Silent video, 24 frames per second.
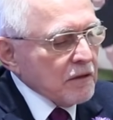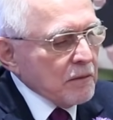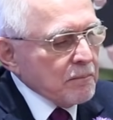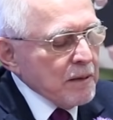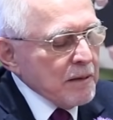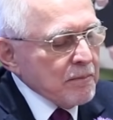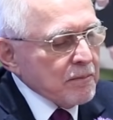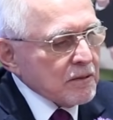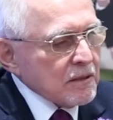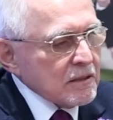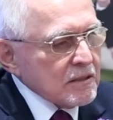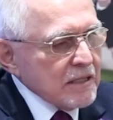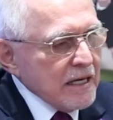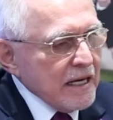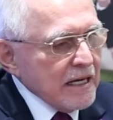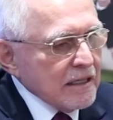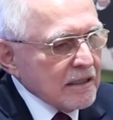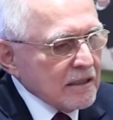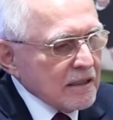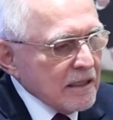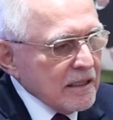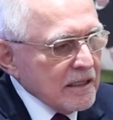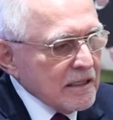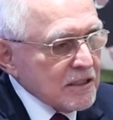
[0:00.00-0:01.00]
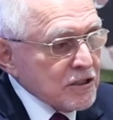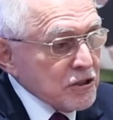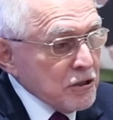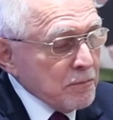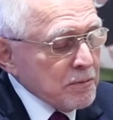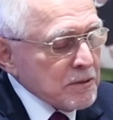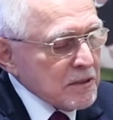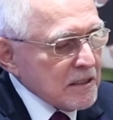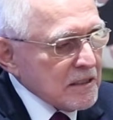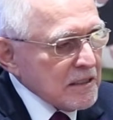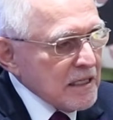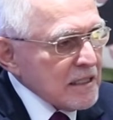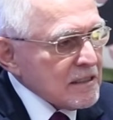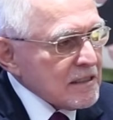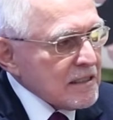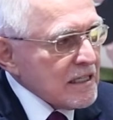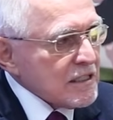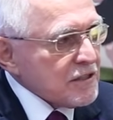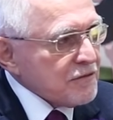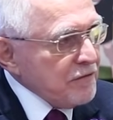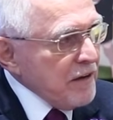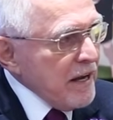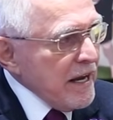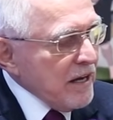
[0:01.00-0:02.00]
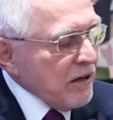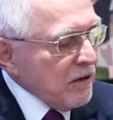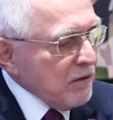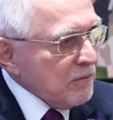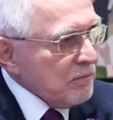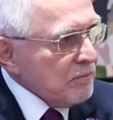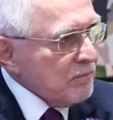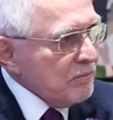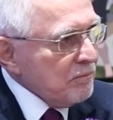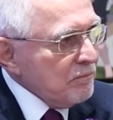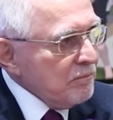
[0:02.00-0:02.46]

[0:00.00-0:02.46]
of the people that take the super success test fail.